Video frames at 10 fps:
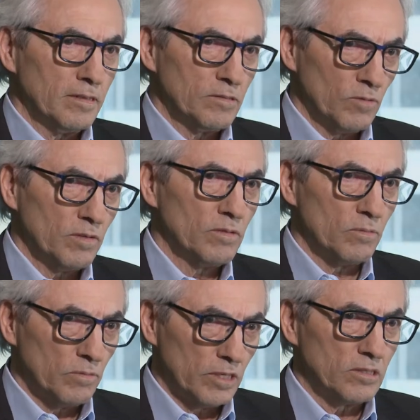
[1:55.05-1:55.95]
is one of
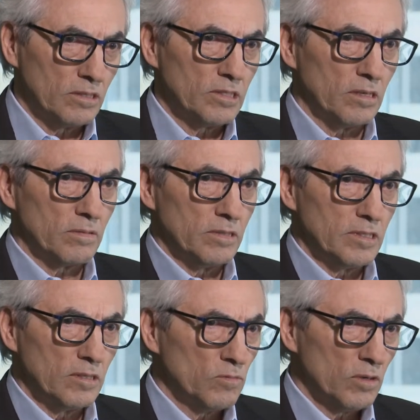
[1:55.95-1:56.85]
the richest
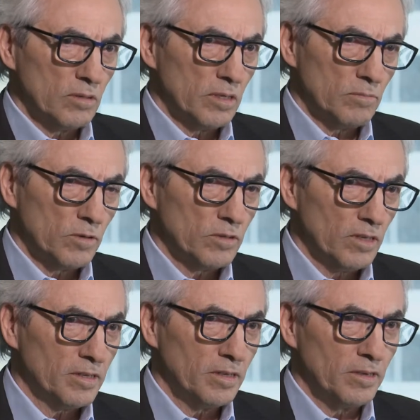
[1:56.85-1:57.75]
countries in the world. And we're
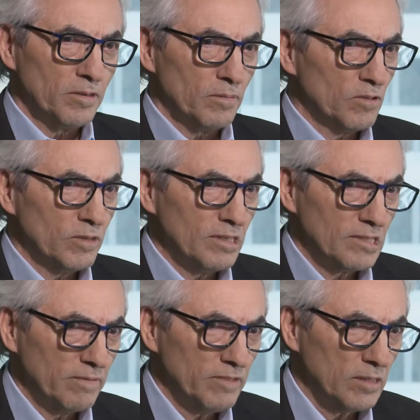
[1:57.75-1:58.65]
talking here of
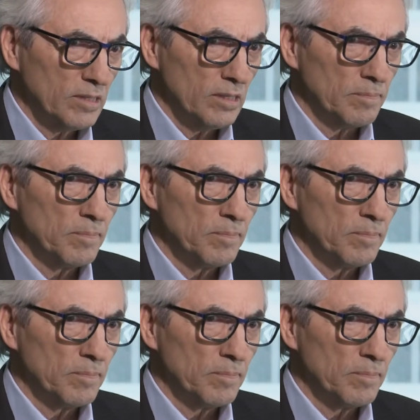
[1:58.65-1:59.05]
2017.